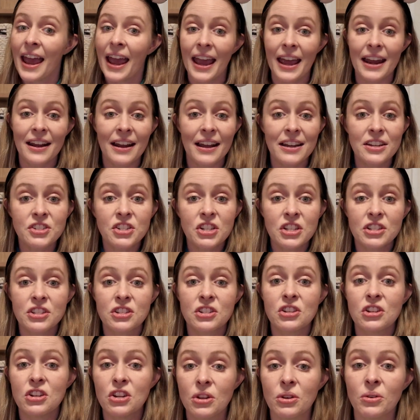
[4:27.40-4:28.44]
and I just
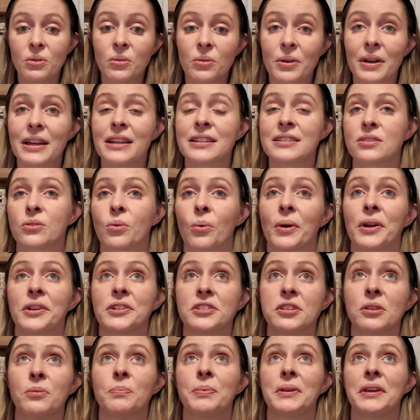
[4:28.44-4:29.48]
knew it's going
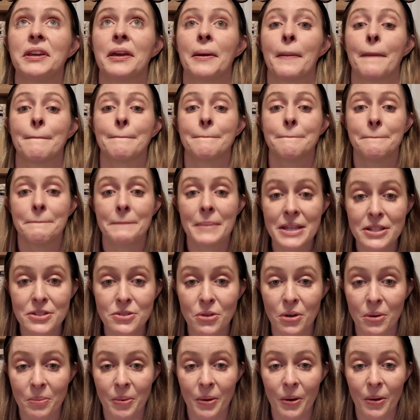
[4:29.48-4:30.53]
to be
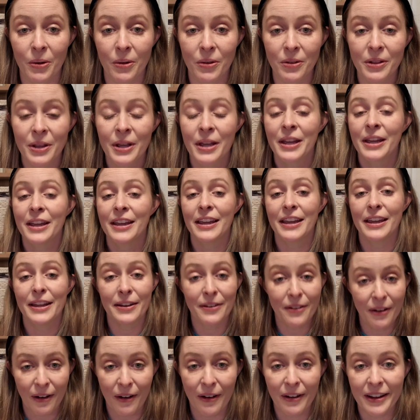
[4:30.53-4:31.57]
miserable in
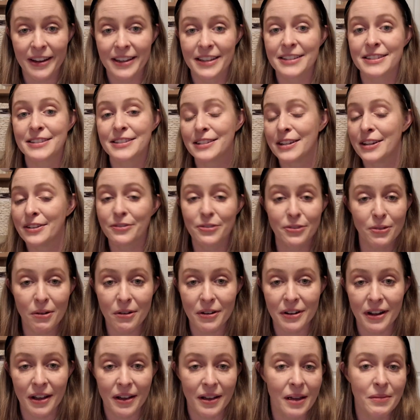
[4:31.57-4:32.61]
August in
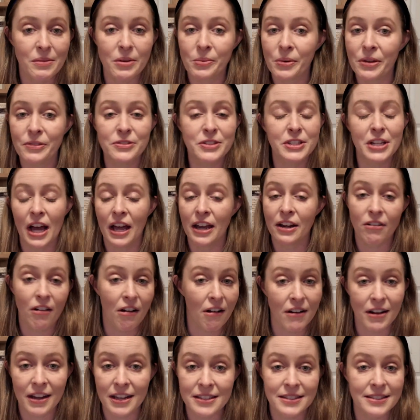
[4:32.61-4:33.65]
Florida. I mean, we've done
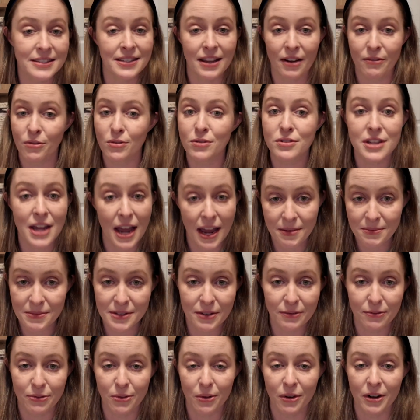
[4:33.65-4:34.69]
August several times
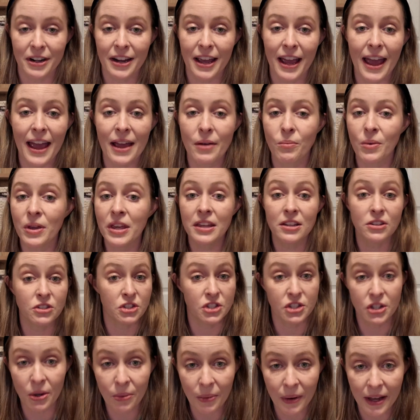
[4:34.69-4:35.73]
in Florida and we can
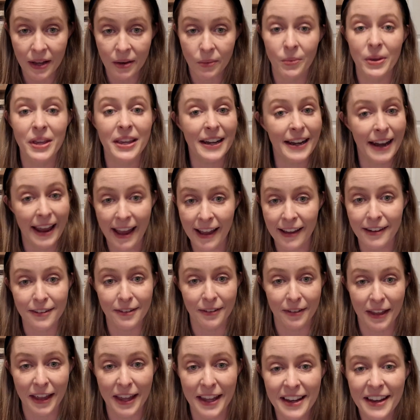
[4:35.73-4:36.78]
do it, we can
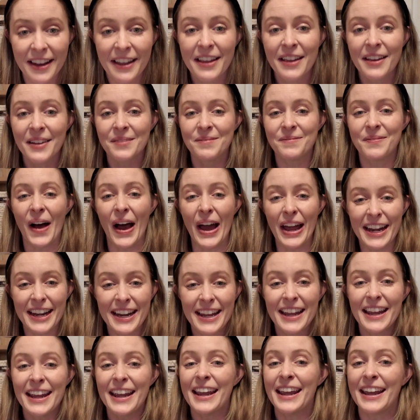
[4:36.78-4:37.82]
handle it, but
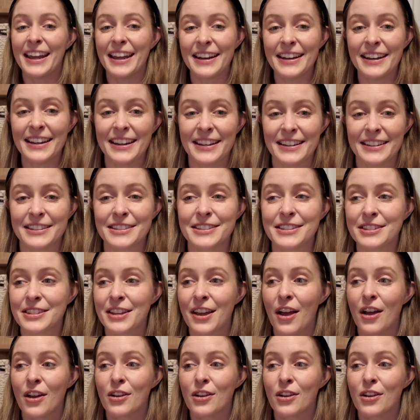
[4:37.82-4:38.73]
it is